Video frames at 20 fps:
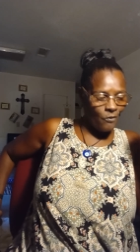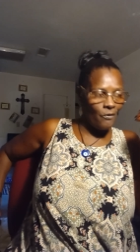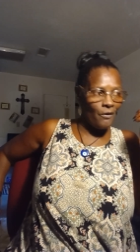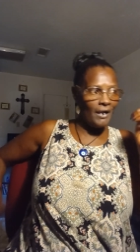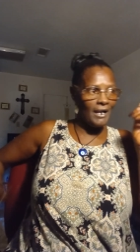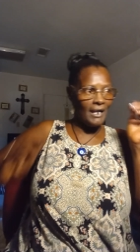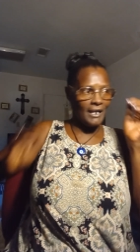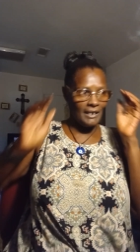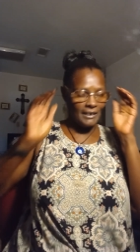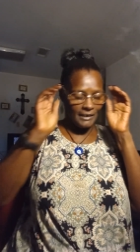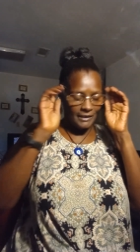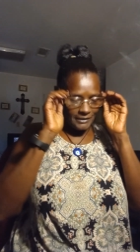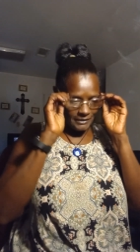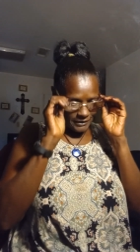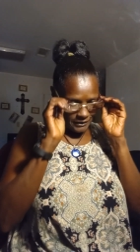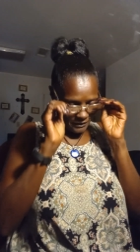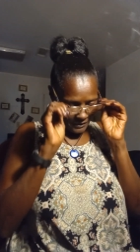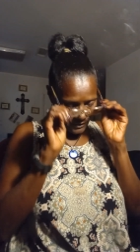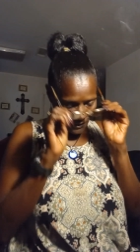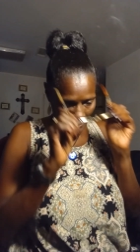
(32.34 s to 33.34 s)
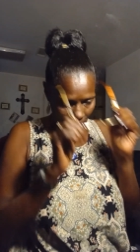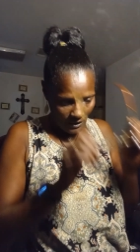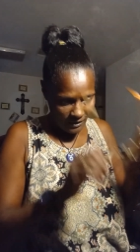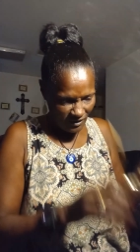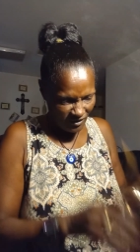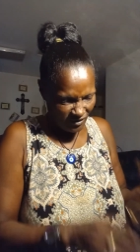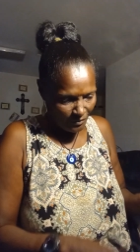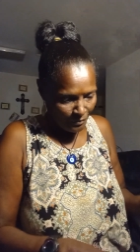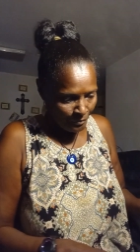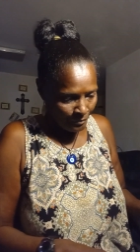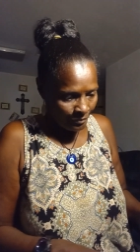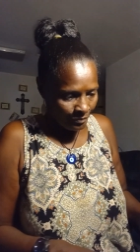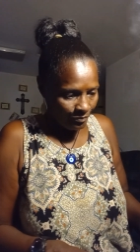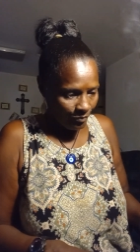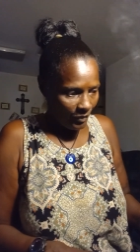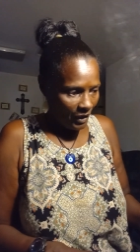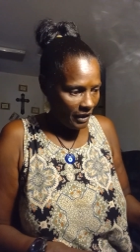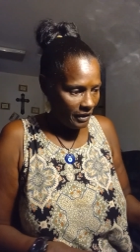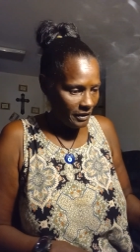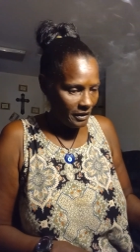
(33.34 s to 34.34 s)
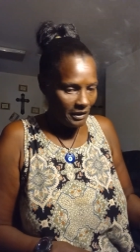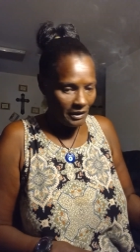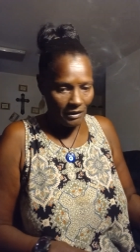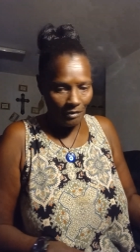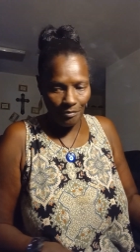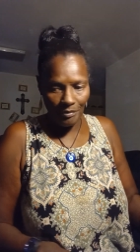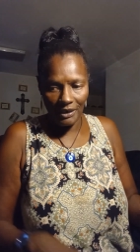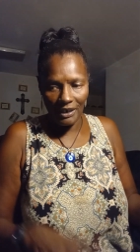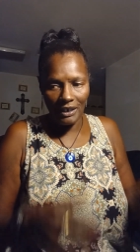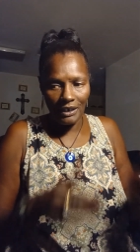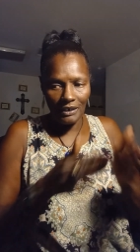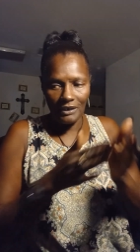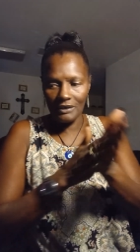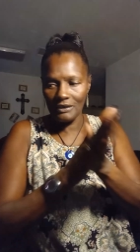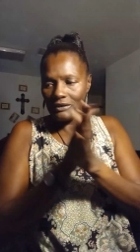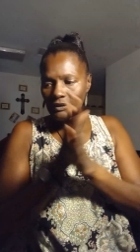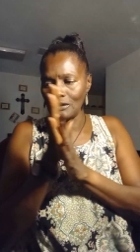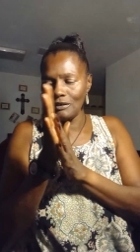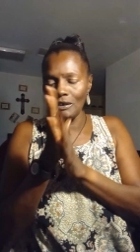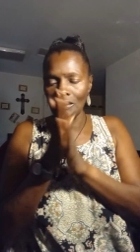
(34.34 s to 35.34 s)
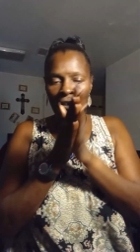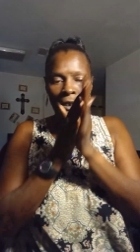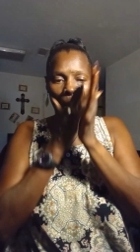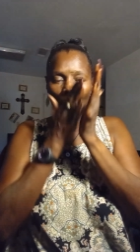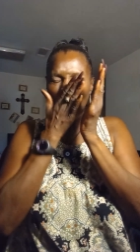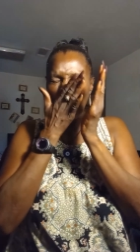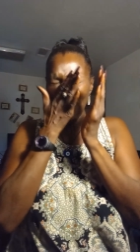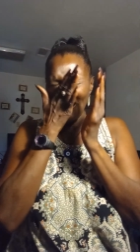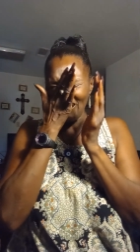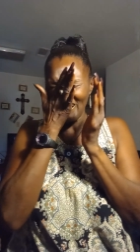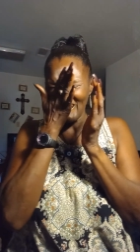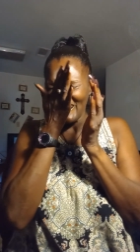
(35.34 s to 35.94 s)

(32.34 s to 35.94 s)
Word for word: crying uh, a little bit, you know?